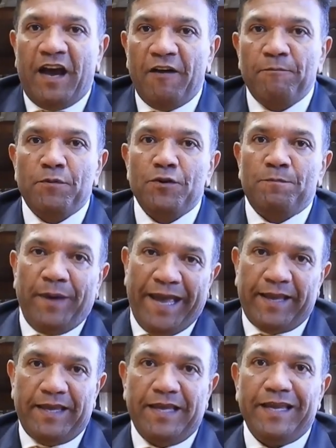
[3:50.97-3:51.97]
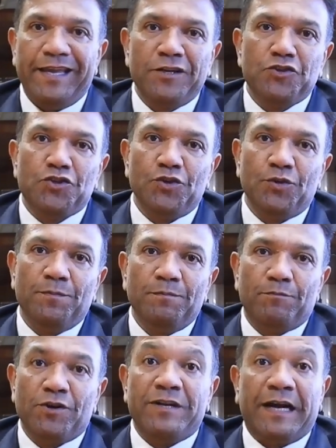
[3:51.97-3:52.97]
I've put back into
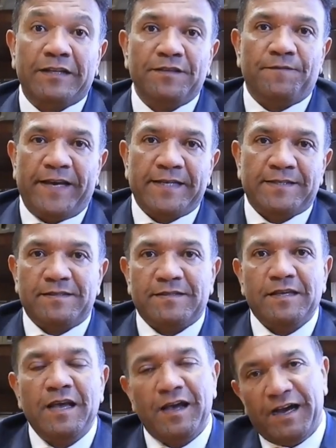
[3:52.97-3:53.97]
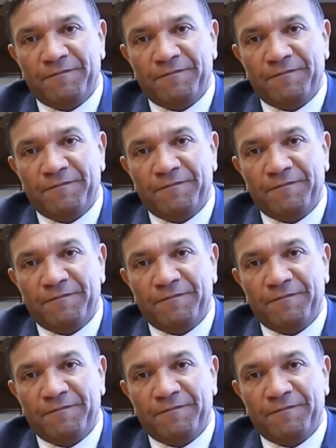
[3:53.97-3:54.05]
productive assets.